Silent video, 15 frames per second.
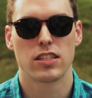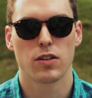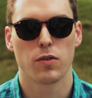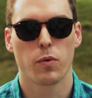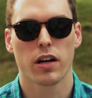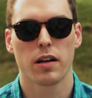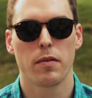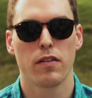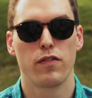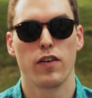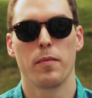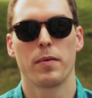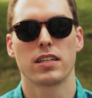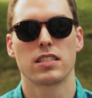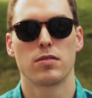So we're going to be
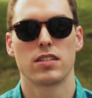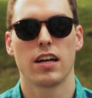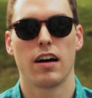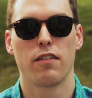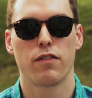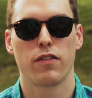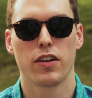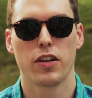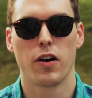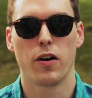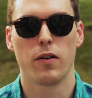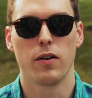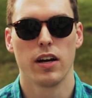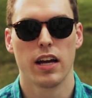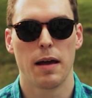filming some stuff, you
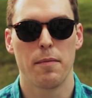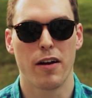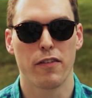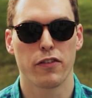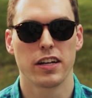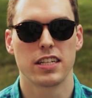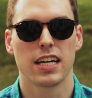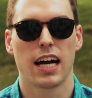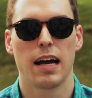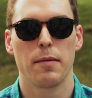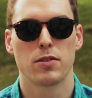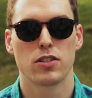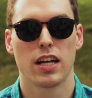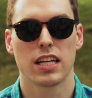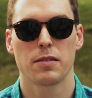know, in my free
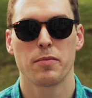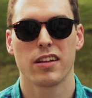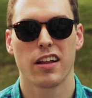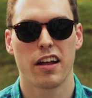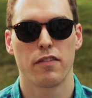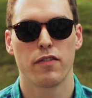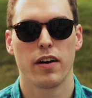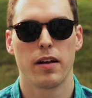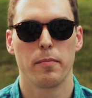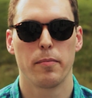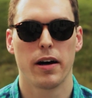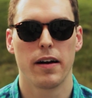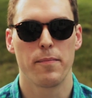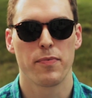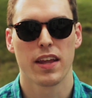time. So that's going to be a lot of fun,
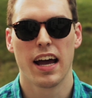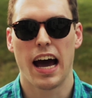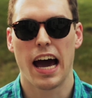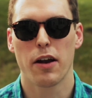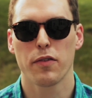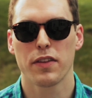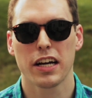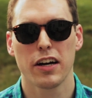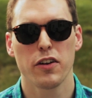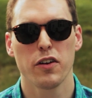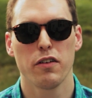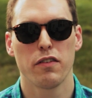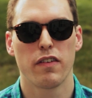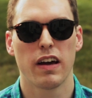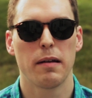but I don't think I'll
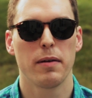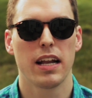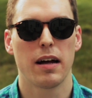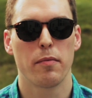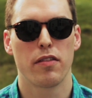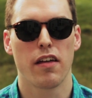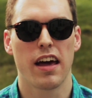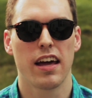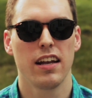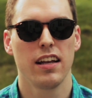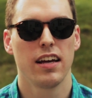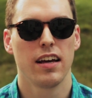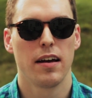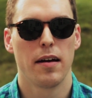do a fan meetup then.